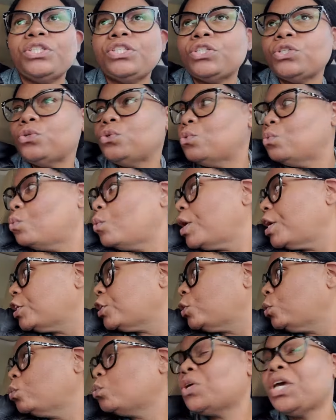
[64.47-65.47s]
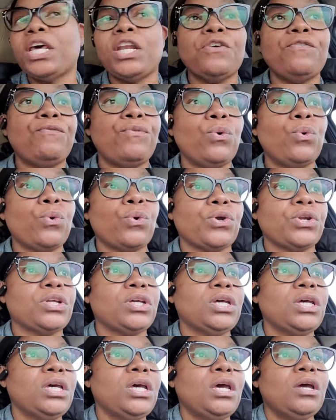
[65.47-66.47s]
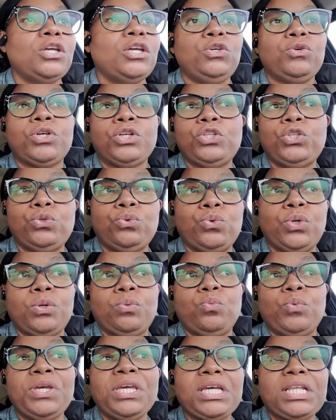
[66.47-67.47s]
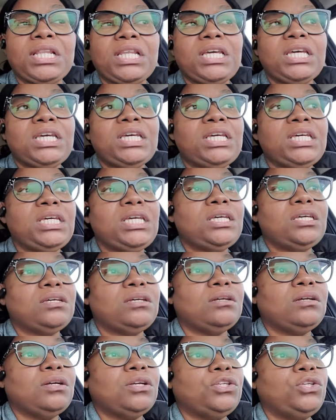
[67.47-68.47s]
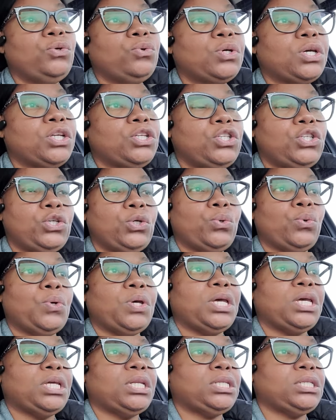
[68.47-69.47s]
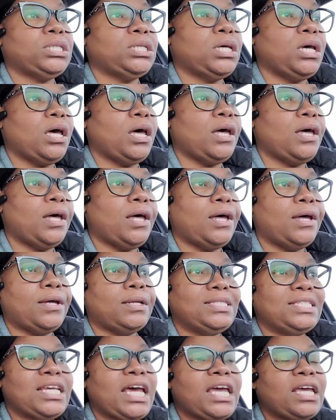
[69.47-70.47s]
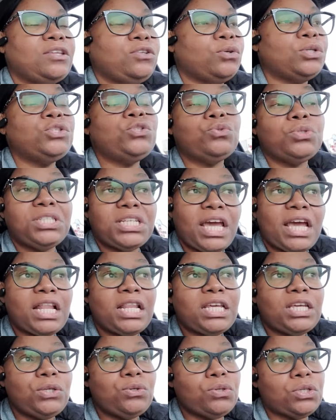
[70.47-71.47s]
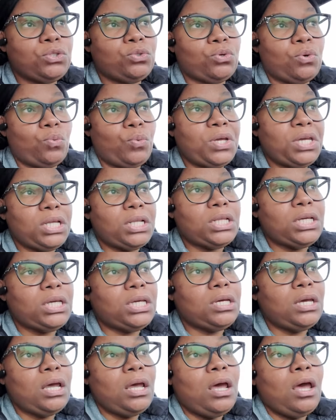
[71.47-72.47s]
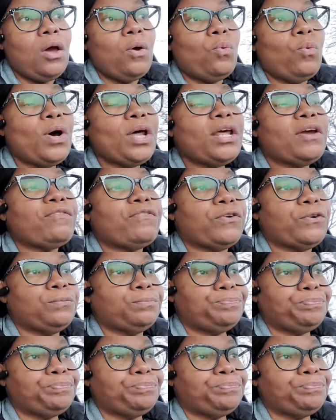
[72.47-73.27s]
to what you can afford. You can do it weekly. You can do it. Uh, you can do daily. You can do it weekly. Whatever.